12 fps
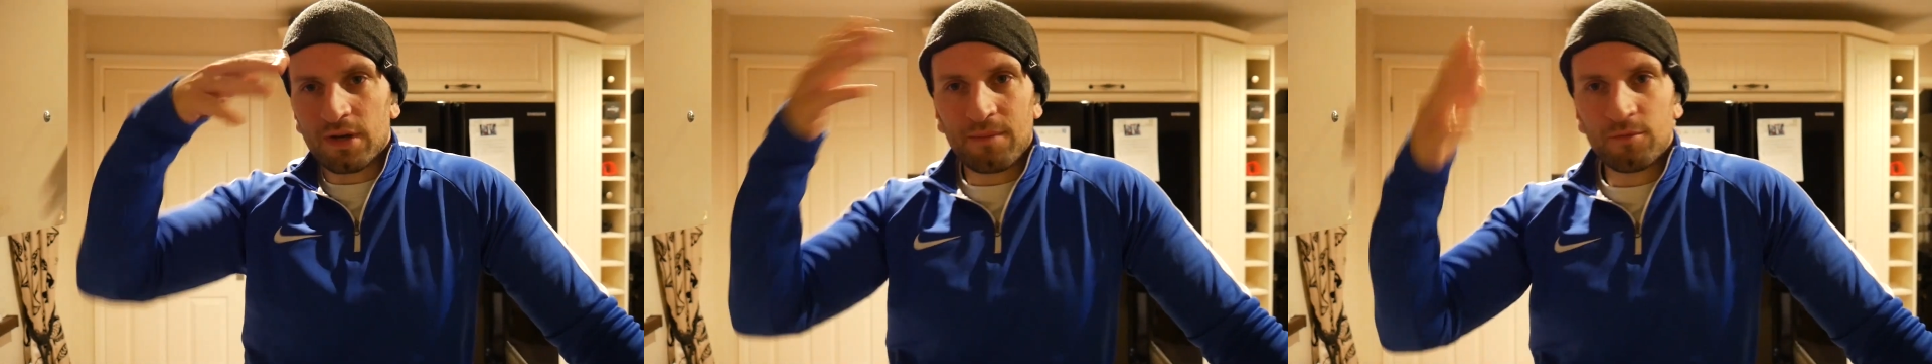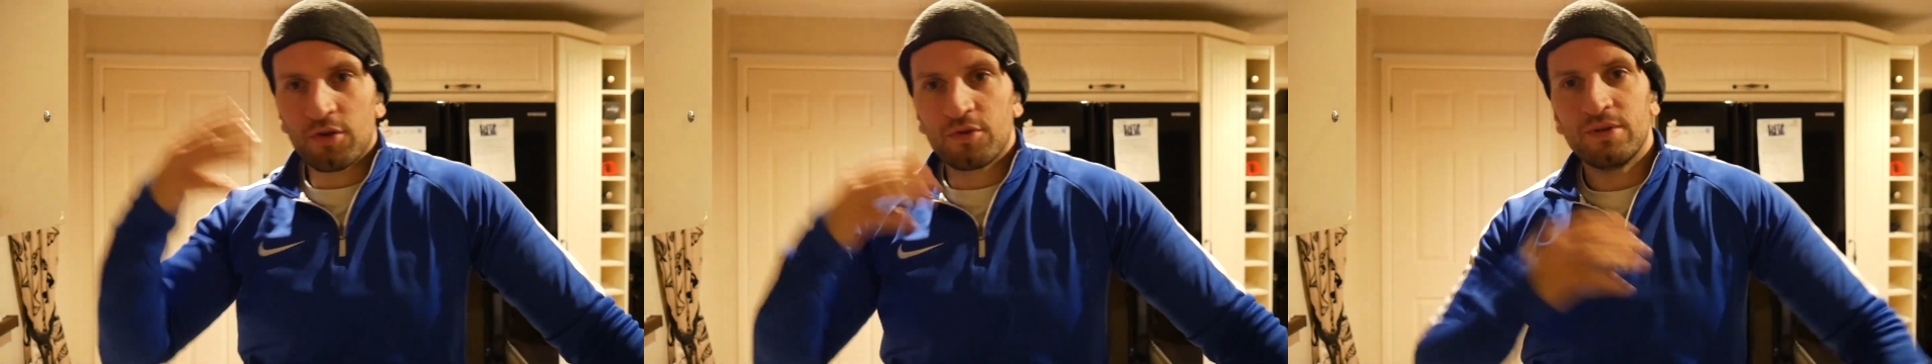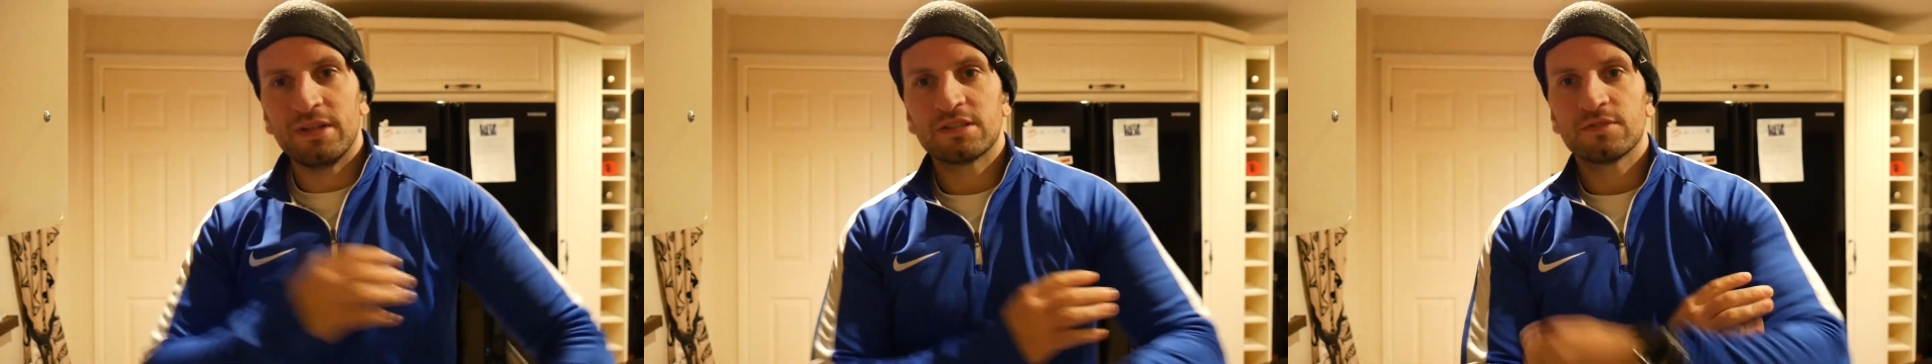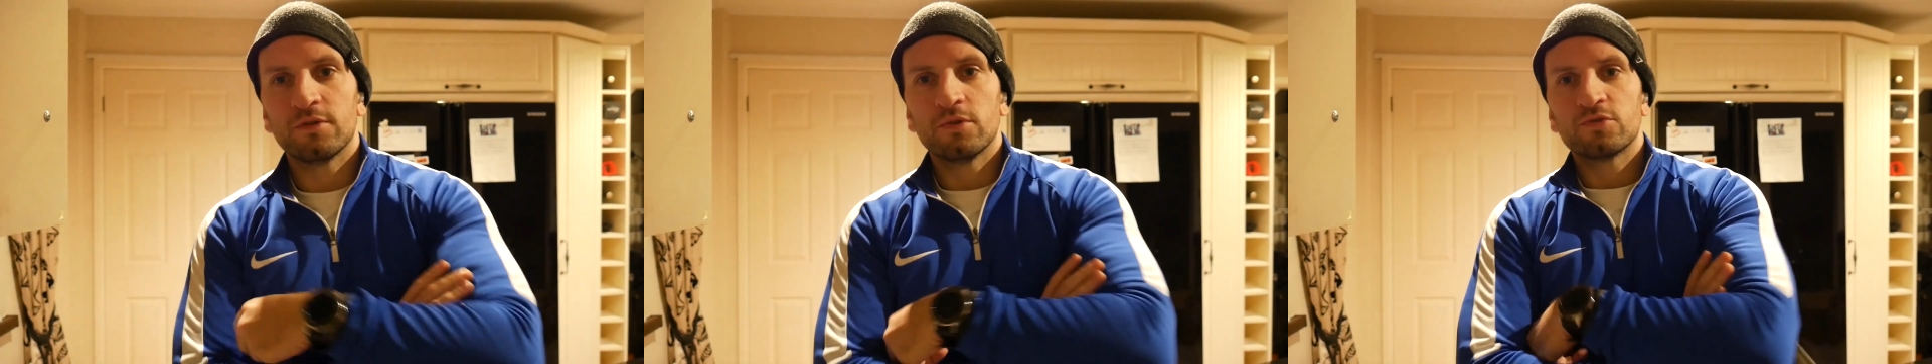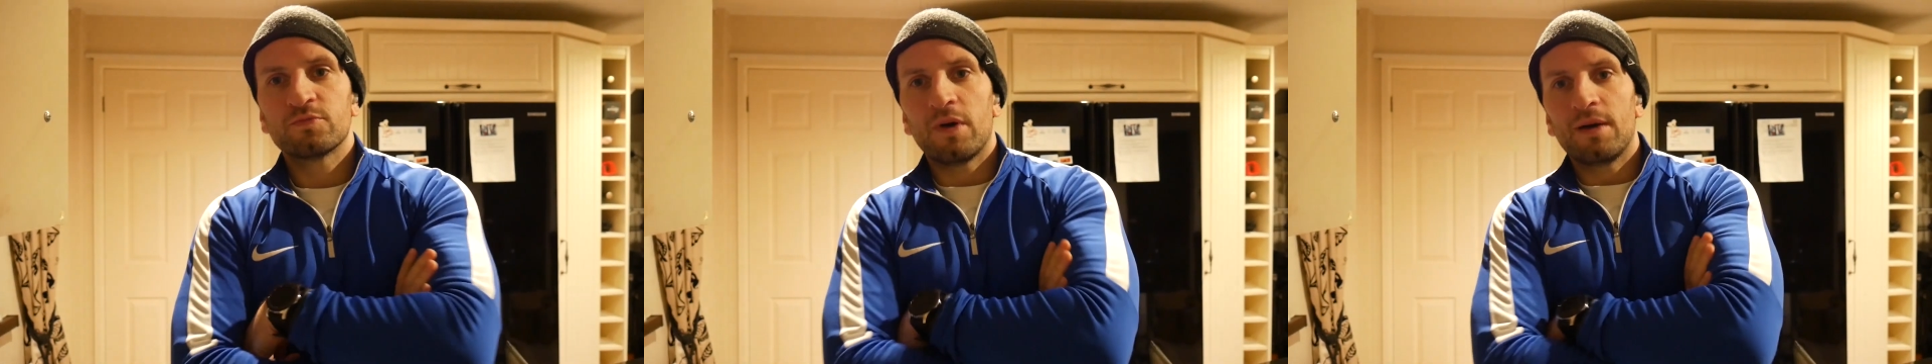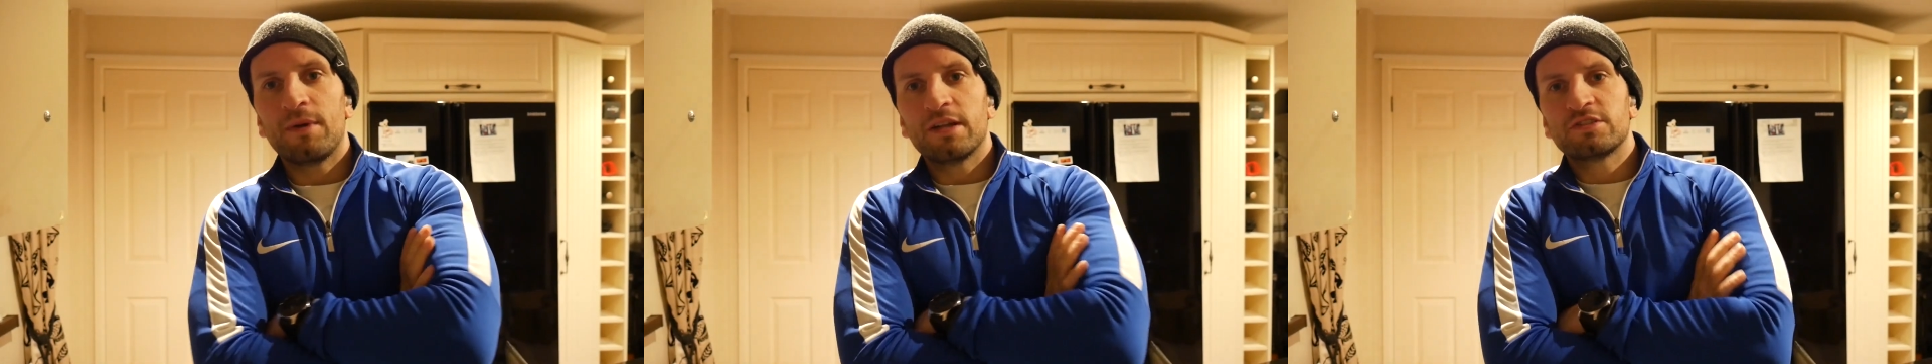I'm not doing intervals, but
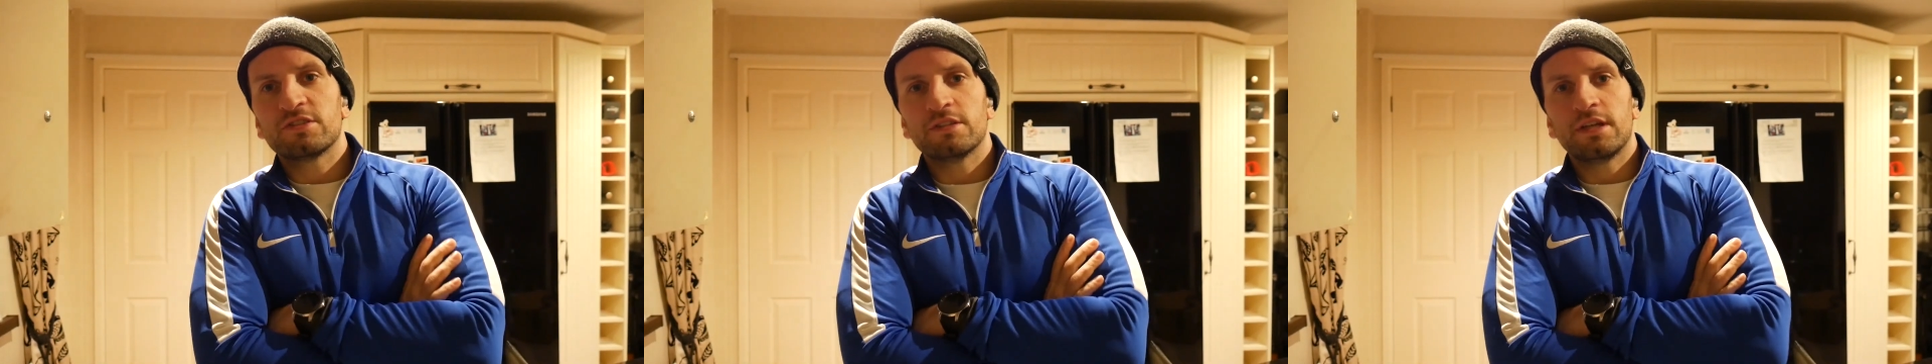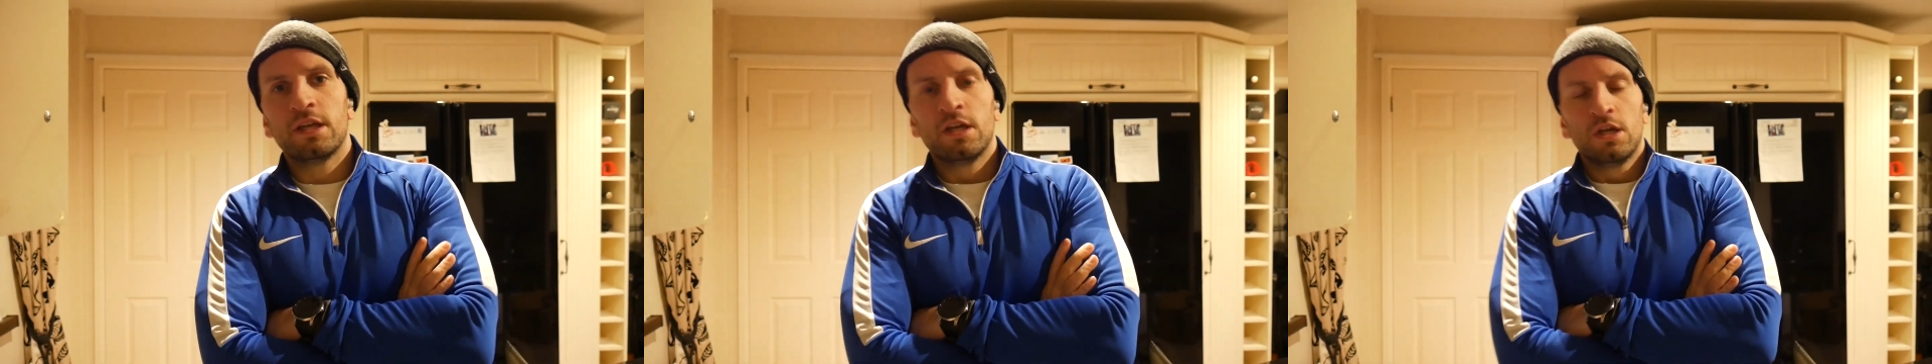I'm actually